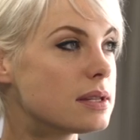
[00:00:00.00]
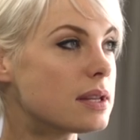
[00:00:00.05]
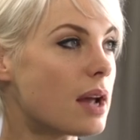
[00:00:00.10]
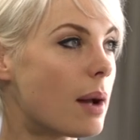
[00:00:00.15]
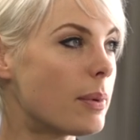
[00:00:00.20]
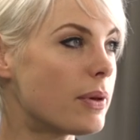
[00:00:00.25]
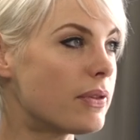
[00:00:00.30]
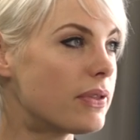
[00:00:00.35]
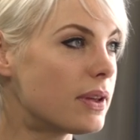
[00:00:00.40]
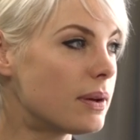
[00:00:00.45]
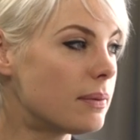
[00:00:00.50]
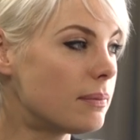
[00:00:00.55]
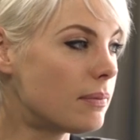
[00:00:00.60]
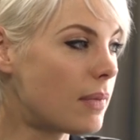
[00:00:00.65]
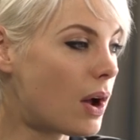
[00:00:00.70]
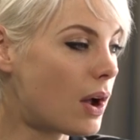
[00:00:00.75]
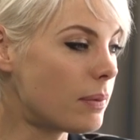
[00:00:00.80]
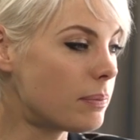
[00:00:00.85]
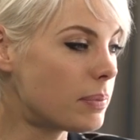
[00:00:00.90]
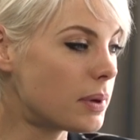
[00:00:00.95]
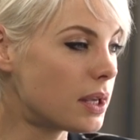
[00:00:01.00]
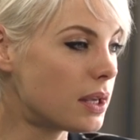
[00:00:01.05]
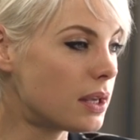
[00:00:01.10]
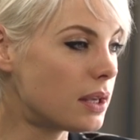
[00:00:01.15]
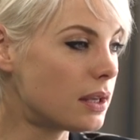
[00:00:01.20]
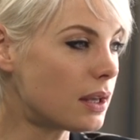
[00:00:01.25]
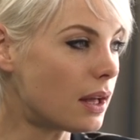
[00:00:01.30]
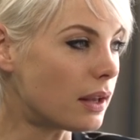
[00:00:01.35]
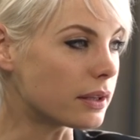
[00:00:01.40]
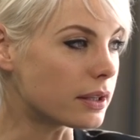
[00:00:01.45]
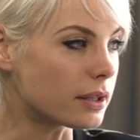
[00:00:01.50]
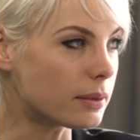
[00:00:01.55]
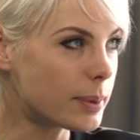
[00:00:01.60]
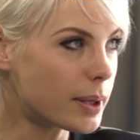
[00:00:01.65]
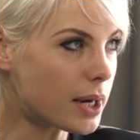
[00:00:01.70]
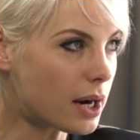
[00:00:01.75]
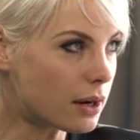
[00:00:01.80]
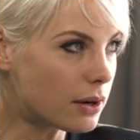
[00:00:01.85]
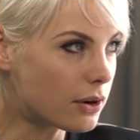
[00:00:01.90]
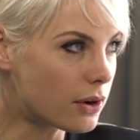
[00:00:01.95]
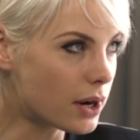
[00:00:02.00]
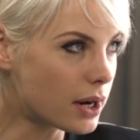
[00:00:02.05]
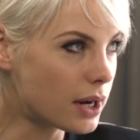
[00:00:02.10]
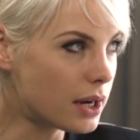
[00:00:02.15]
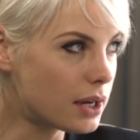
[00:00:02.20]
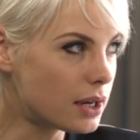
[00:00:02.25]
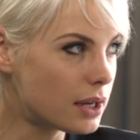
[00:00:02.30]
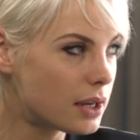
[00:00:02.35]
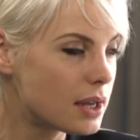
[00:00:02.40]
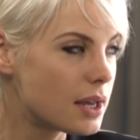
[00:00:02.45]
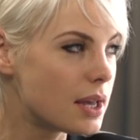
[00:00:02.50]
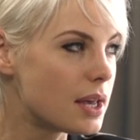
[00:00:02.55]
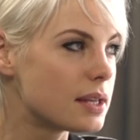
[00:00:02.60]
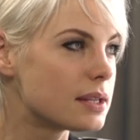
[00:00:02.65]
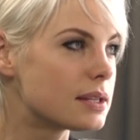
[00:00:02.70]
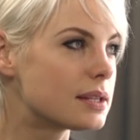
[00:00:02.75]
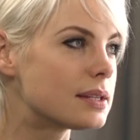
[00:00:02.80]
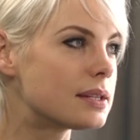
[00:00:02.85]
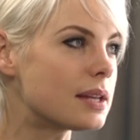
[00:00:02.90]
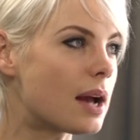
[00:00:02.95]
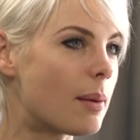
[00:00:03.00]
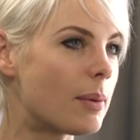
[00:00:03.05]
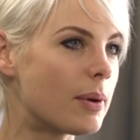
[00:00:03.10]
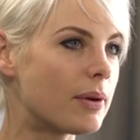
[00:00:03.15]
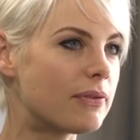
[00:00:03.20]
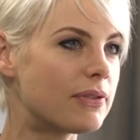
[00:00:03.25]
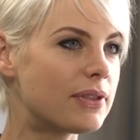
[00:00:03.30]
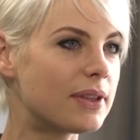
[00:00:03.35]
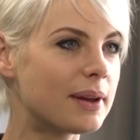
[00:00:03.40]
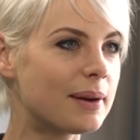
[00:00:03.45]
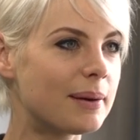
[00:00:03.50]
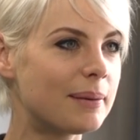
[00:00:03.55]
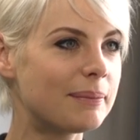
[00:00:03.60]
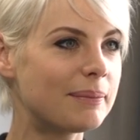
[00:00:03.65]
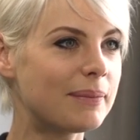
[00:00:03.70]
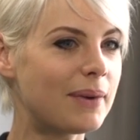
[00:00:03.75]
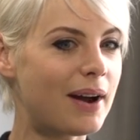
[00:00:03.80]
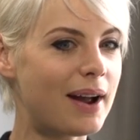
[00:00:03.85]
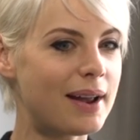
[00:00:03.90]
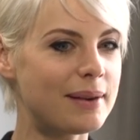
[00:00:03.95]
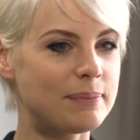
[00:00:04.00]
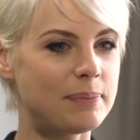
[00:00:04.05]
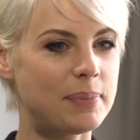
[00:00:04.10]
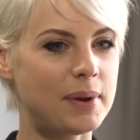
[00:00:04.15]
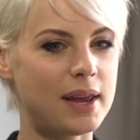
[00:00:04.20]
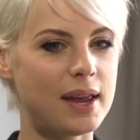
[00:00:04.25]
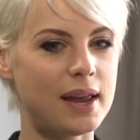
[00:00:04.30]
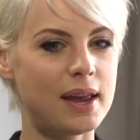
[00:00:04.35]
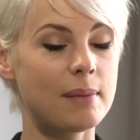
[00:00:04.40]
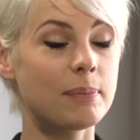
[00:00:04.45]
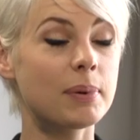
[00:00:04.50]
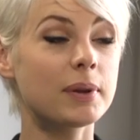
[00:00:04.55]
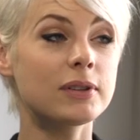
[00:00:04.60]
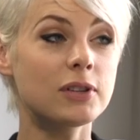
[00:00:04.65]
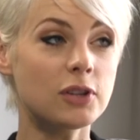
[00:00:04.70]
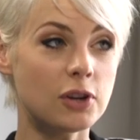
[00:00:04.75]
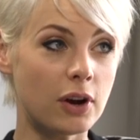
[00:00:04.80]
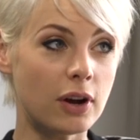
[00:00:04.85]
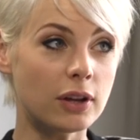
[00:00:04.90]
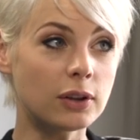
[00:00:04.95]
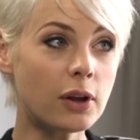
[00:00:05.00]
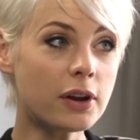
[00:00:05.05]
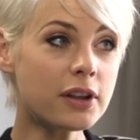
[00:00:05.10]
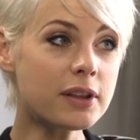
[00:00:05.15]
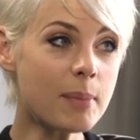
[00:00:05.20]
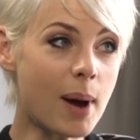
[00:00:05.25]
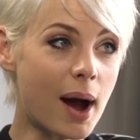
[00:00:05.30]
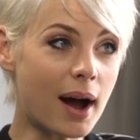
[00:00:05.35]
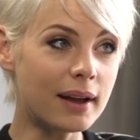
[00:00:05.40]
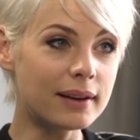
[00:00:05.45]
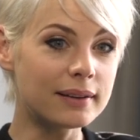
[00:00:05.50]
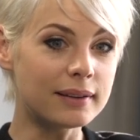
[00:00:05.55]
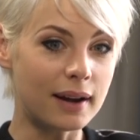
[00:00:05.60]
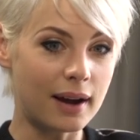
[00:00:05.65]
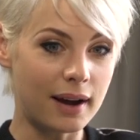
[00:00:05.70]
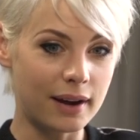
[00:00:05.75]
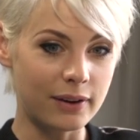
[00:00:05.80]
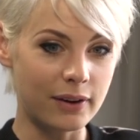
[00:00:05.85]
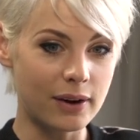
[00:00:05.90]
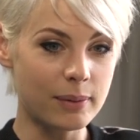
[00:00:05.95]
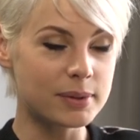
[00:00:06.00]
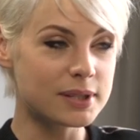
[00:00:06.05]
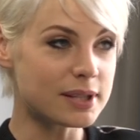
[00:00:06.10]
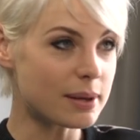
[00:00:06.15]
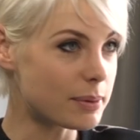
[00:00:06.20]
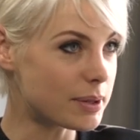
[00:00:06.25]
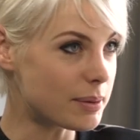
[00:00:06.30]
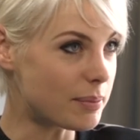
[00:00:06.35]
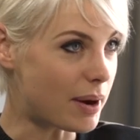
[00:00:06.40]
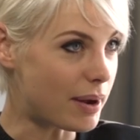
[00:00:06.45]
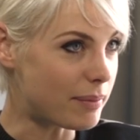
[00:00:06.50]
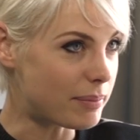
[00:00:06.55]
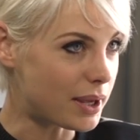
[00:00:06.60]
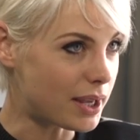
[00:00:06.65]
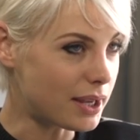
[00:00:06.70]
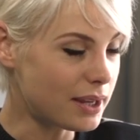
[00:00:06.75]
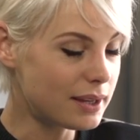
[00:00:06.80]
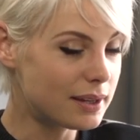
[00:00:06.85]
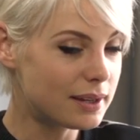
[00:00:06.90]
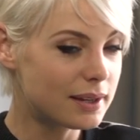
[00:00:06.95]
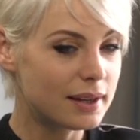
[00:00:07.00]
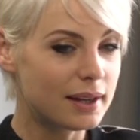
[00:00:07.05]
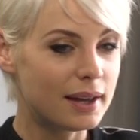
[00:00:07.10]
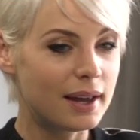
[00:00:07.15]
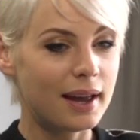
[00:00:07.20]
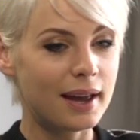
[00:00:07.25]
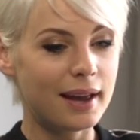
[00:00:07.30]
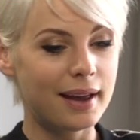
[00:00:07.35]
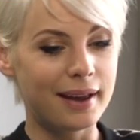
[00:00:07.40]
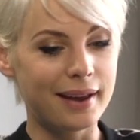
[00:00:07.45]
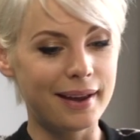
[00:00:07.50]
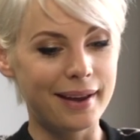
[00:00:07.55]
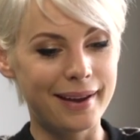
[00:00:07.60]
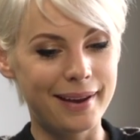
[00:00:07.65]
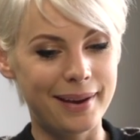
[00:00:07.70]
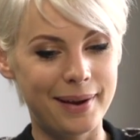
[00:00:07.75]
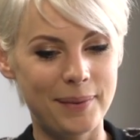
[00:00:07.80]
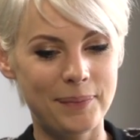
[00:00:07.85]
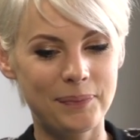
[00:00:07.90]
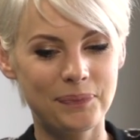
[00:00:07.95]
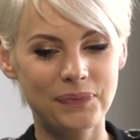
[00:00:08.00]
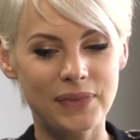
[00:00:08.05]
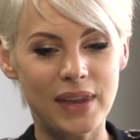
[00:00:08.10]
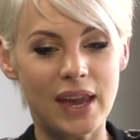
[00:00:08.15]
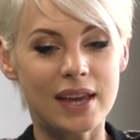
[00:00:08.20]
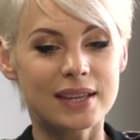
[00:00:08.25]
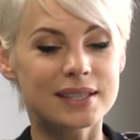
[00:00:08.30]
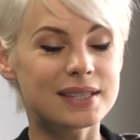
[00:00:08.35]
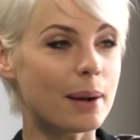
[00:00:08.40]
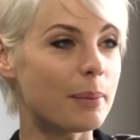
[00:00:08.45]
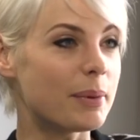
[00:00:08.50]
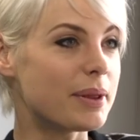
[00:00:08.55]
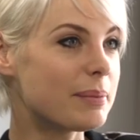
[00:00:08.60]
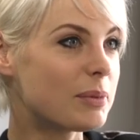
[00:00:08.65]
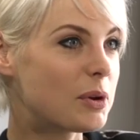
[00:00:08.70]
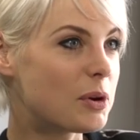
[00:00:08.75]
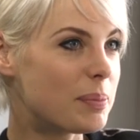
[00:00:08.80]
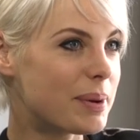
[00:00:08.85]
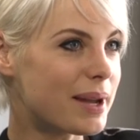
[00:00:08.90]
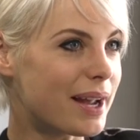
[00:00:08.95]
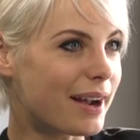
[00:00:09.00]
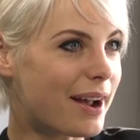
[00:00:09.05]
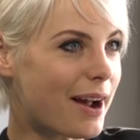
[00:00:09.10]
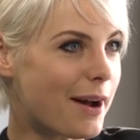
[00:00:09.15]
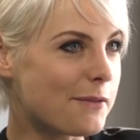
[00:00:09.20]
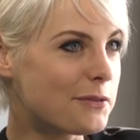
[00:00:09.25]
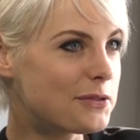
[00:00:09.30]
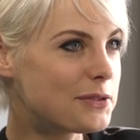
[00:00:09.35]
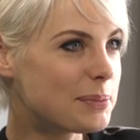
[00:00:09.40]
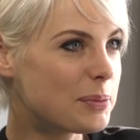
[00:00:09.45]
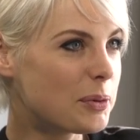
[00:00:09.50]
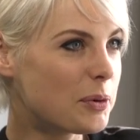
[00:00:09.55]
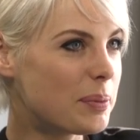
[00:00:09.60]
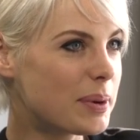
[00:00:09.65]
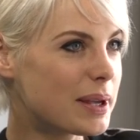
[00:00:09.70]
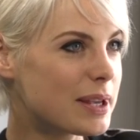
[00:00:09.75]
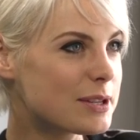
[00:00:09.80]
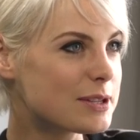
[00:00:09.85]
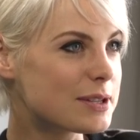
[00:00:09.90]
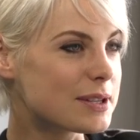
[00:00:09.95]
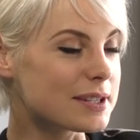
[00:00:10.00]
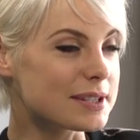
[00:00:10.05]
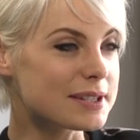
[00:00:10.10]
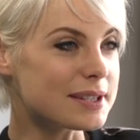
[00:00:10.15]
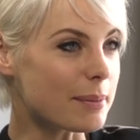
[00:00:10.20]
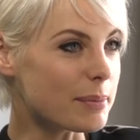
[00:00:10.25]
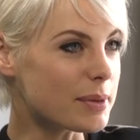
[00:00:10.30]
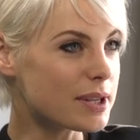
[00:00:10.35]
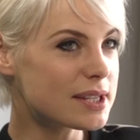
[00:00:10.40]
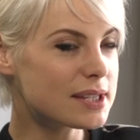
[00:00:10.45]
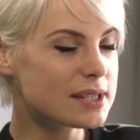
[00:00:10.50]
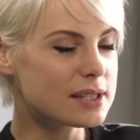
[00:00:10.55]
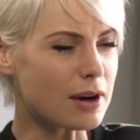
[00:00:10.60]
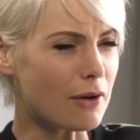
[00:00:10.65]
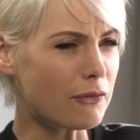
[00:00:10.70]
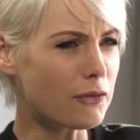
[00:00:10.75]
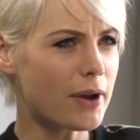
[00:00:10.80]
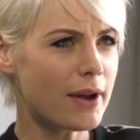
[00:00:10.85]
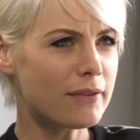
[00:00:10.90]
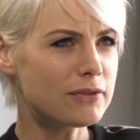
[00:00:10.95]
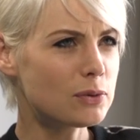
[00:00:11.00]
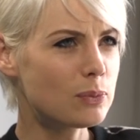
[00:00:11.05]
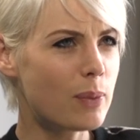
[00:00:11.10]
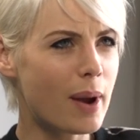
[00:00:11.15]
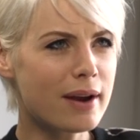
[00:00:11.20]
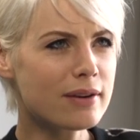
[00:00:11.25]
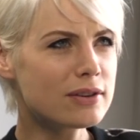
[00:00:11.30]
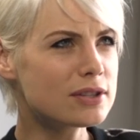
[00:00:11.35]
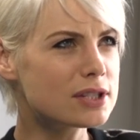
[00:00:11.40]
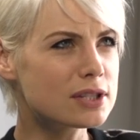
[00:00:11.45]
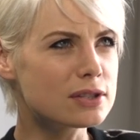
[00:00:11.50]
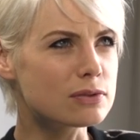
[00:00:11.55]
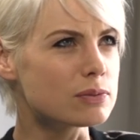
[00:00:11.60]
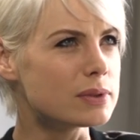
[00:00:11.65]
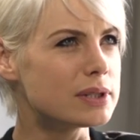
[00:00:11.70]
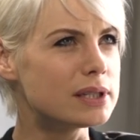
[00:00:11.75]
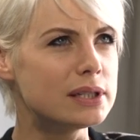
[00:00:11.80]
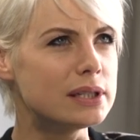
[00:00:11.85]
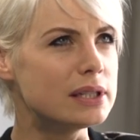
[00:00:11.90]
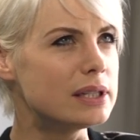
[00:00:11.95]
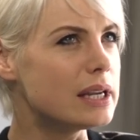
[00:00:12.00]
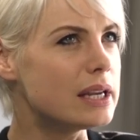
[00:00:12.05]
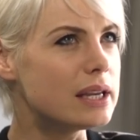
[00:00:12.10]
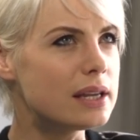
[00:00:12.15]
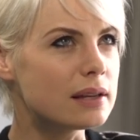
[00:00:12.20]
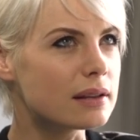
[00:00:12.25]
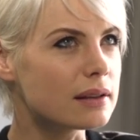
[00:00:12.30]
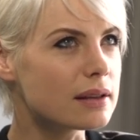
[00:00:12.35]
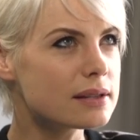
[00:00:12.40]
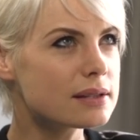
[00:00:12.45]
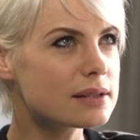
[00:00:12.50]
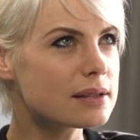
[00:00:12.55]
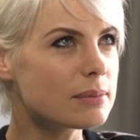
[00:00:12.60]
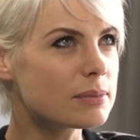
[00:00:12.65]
Some of them might be a little bit hungry. Some of them might be, but you know, a lot of them aren't hungry, but some of them might be. Some of them could be uncomfortable because some of the stuff we have to wear is just ridiculous